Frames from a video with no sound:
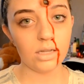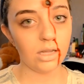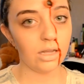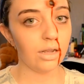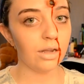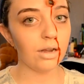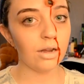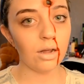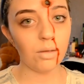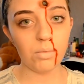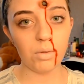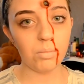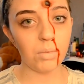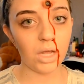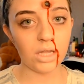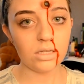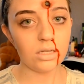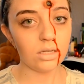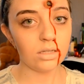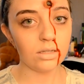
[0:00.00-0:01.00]
here, I mean,
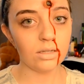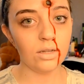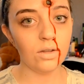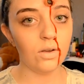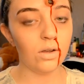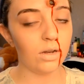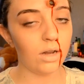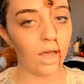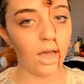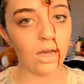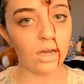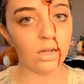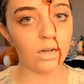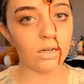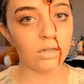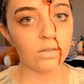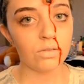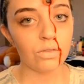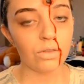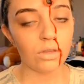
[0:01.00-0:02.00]
basically you can add
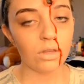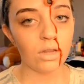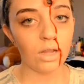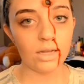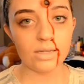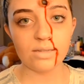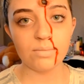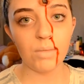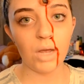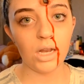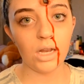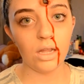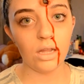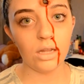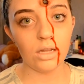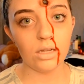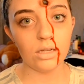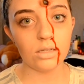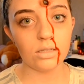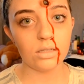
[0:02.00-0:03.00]
as
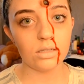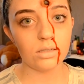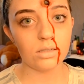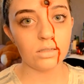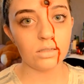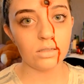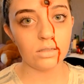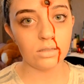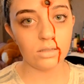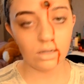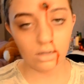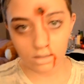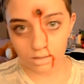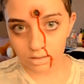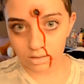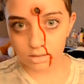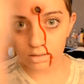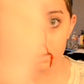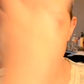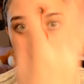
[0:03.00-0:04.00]
many
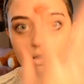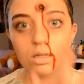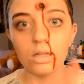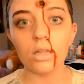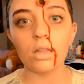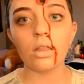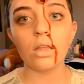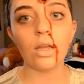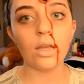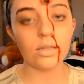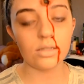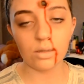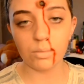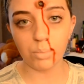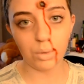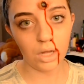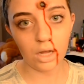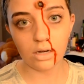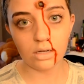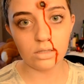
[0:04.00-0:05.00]
little things of
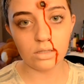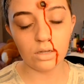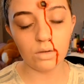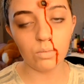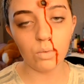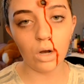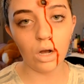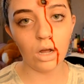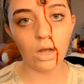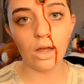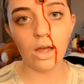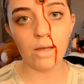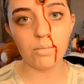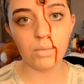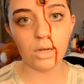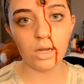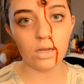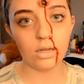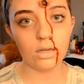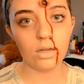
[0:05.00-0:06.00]
blood as you want. I
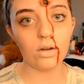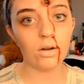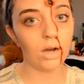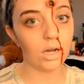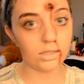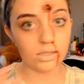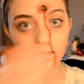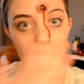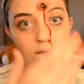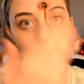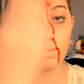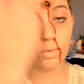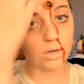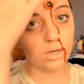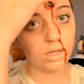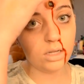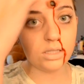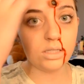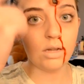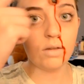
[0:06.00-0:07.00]
mean, you don't have to stay with one,
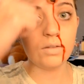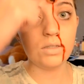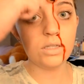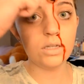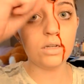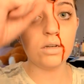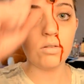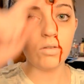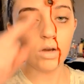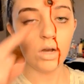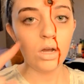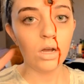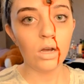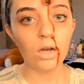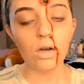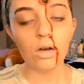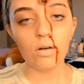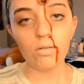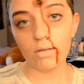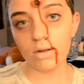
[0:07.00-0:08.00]
you can stay with two.
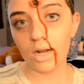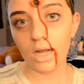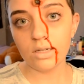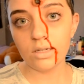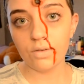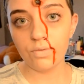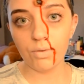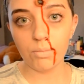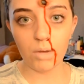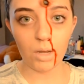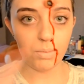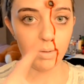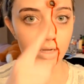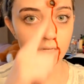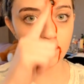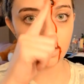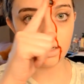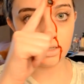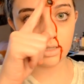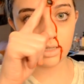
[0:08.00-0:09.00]
What I did for my
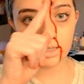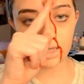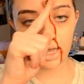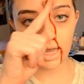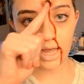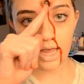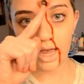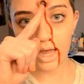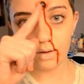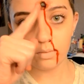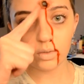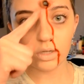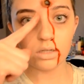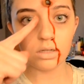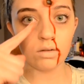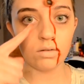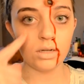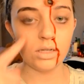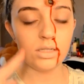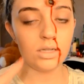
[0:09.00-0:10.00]
pictures is I had one
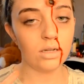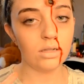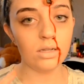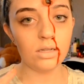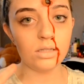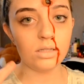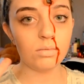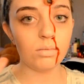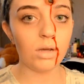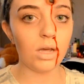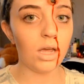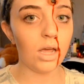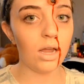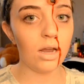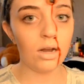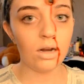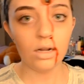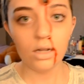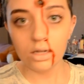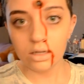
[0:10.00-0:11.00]
going down this
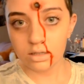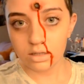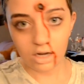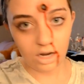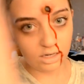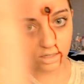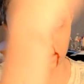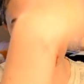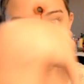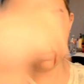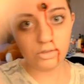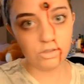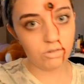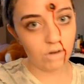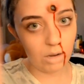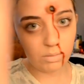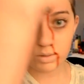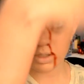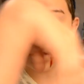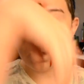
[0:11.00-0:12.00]
way. I just
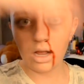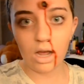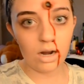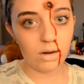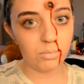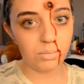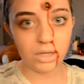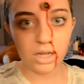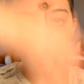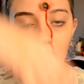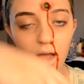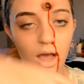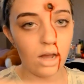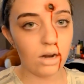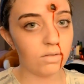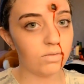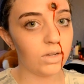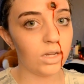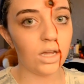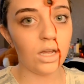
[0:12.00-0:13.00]
dropped a lot of blood out
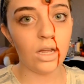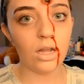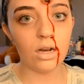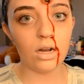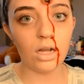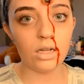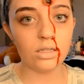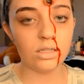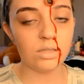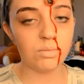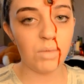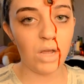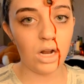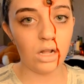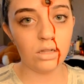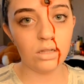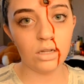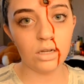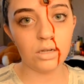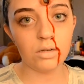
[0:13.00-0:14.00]
of it. I just made
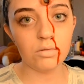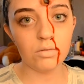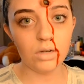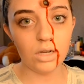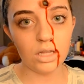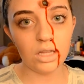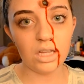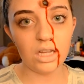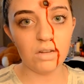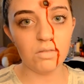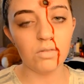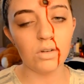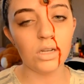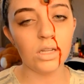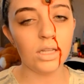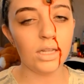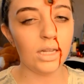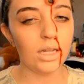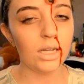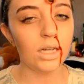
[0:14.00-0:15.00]
it look really,
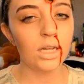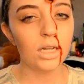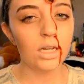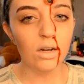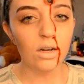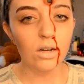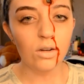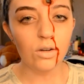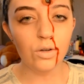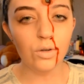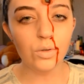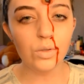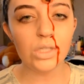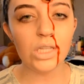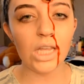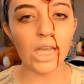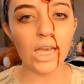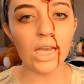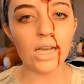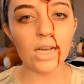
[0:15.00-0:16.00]
really
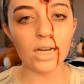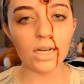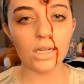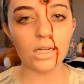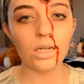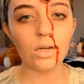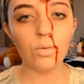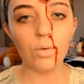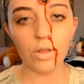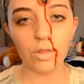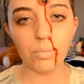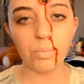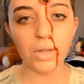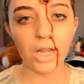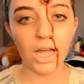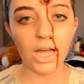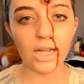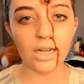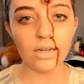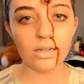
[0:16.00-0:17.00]
oozing with
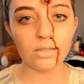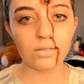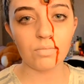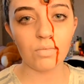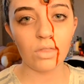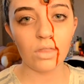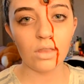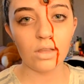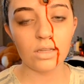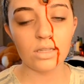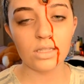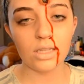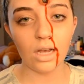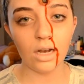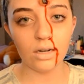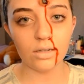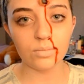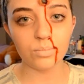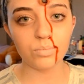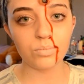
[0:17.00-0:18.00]
blood. So